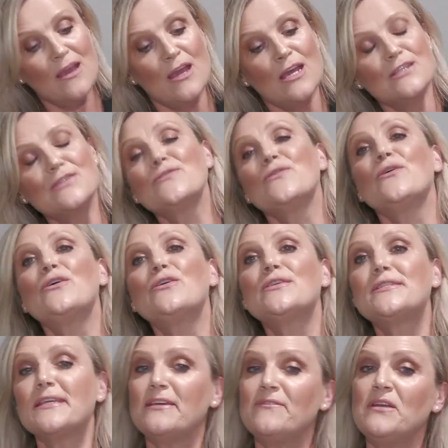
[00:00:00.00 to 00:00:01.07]
So
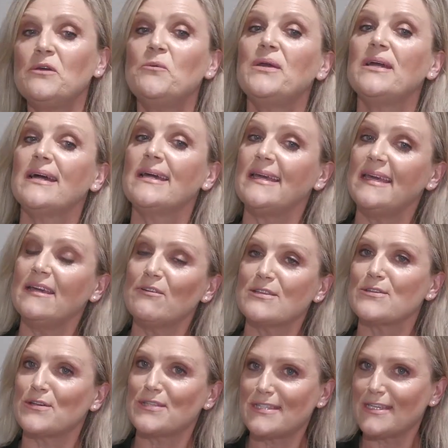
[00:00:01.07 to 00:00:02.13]
this evening we are here, as
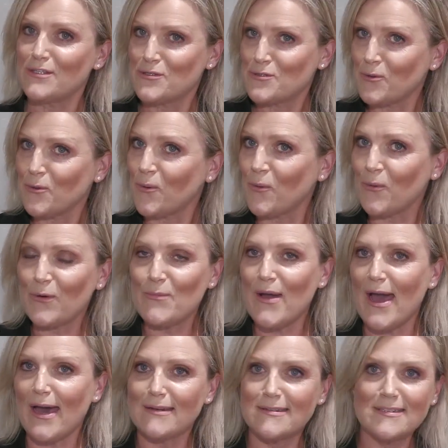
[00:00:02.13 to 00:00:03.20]
I said, to talk all
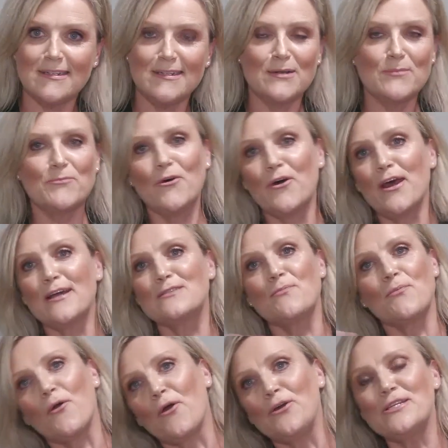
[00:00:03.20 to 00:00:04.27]
about products,
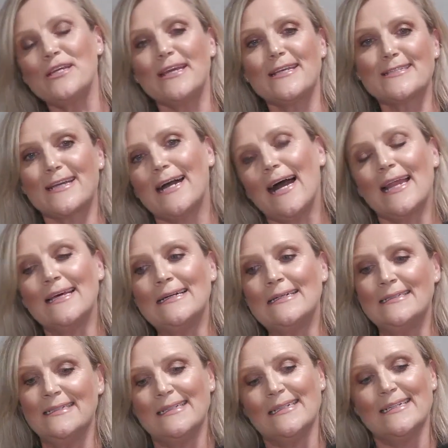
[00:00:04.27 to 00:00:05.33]
projects, colour,
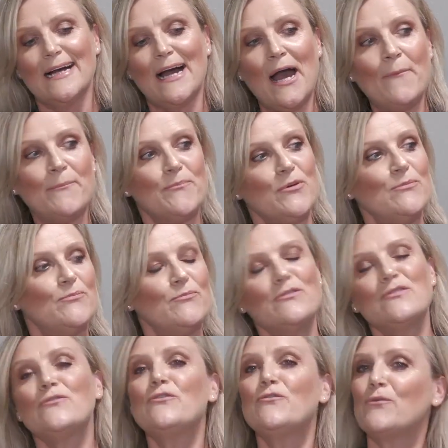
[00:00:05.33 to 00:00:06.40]
but
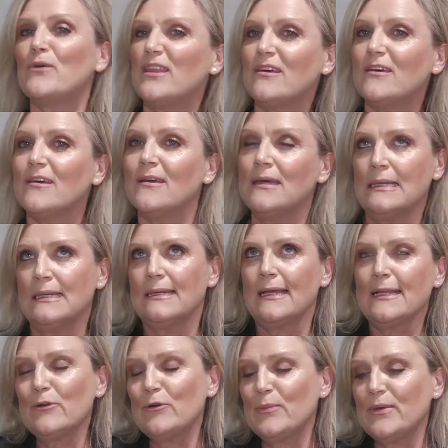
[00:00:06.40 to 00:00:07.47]
sort of with a
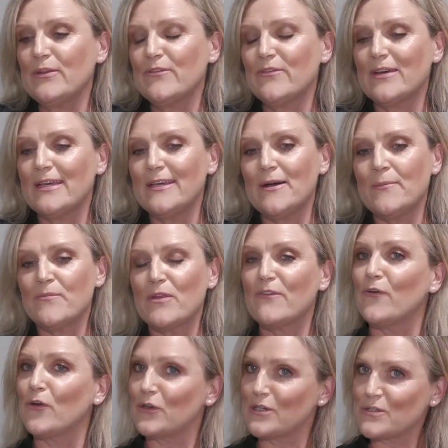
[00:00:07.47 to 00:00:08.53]
little bit of a
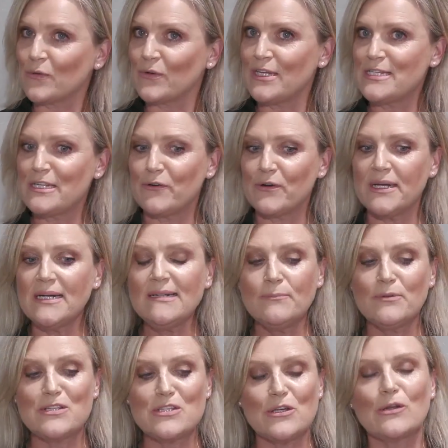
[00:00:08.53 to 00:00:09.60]
focus on interior,
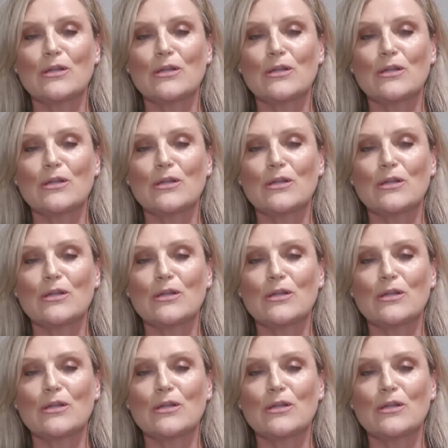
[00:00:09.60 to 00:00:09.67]
but certainly